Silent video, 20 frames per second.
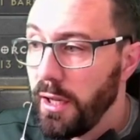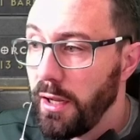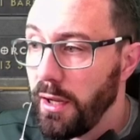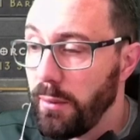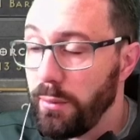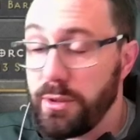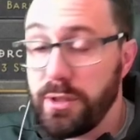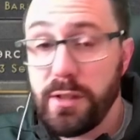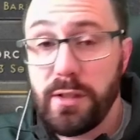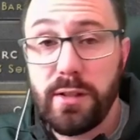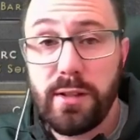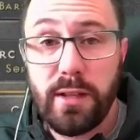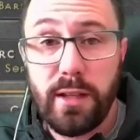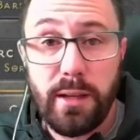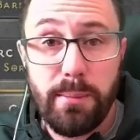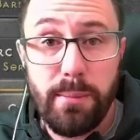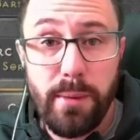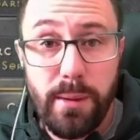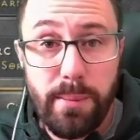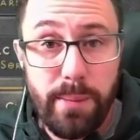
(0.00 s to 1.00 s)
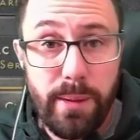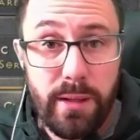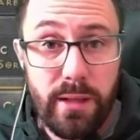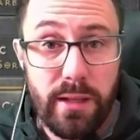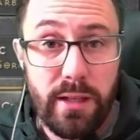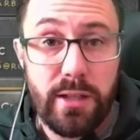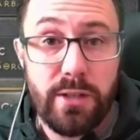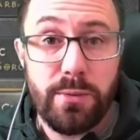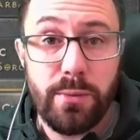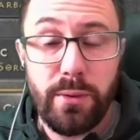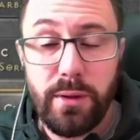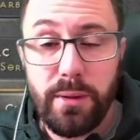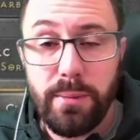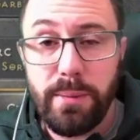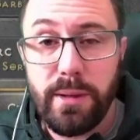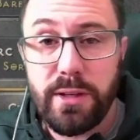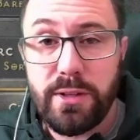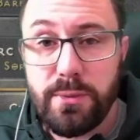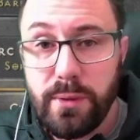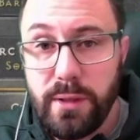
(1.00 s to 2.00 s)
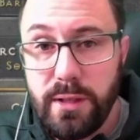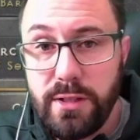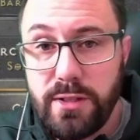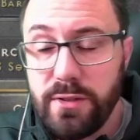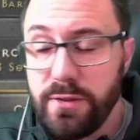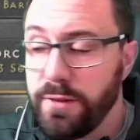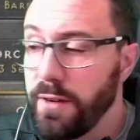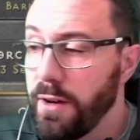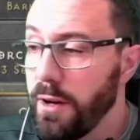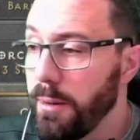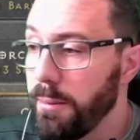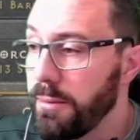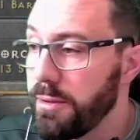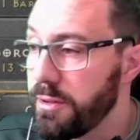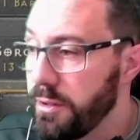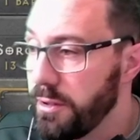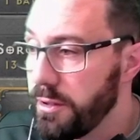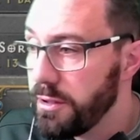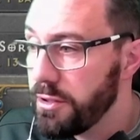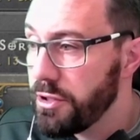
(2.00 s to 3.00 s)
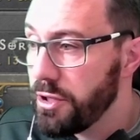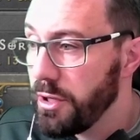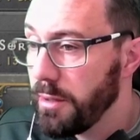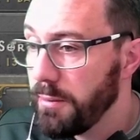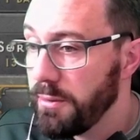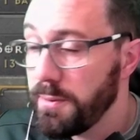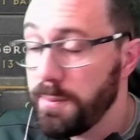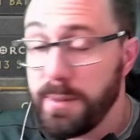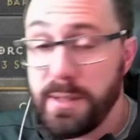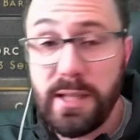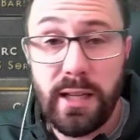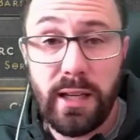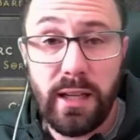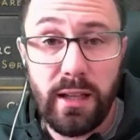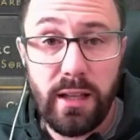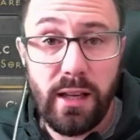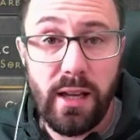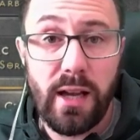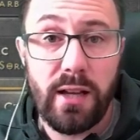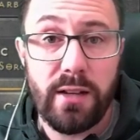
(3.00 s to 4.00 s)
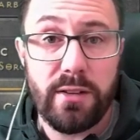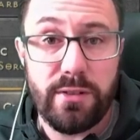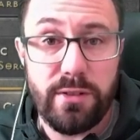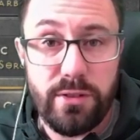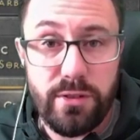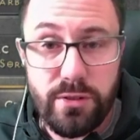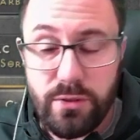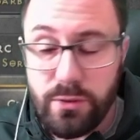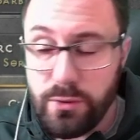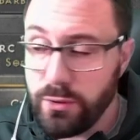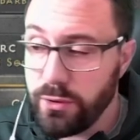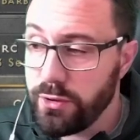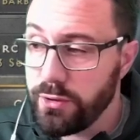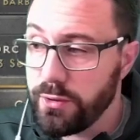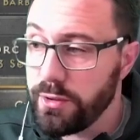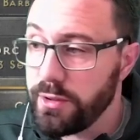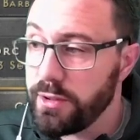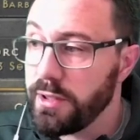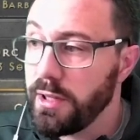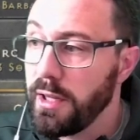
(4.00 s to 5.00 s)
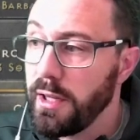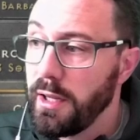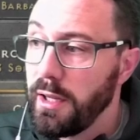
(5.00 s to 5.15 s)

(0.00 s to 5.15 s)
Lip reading: which I think in my opinion is one of the best ways to farm Sunder charms, particularly as a sorceress.